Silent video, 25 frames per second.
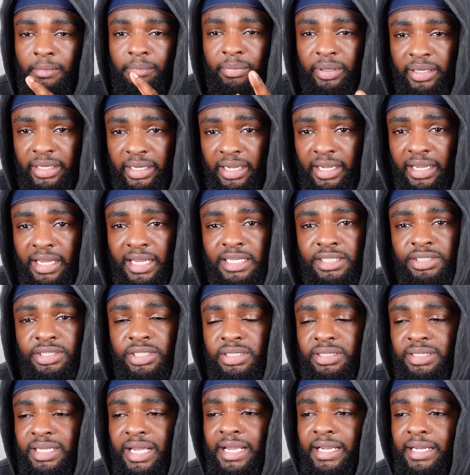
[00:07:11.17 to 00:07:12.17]
But yeah, it's
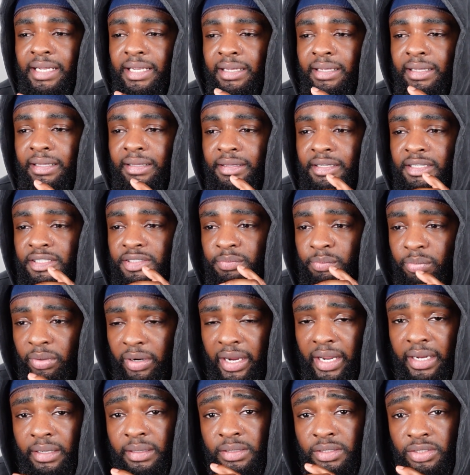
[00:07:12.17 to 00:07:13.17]
just like, this
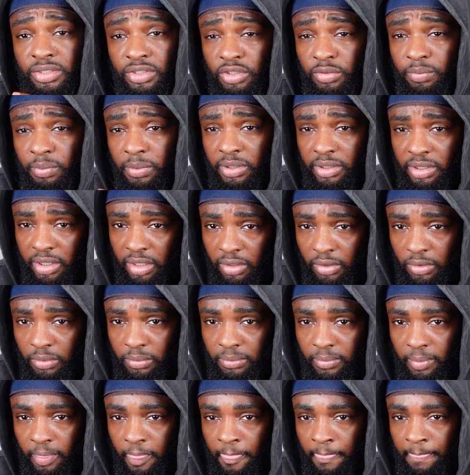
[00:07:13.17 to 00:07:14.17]
brand is super
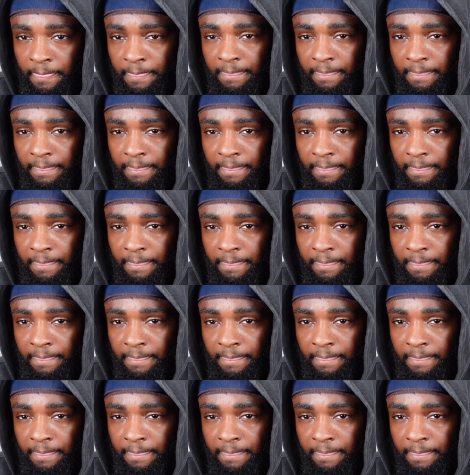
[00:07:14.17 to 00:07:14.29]
dope.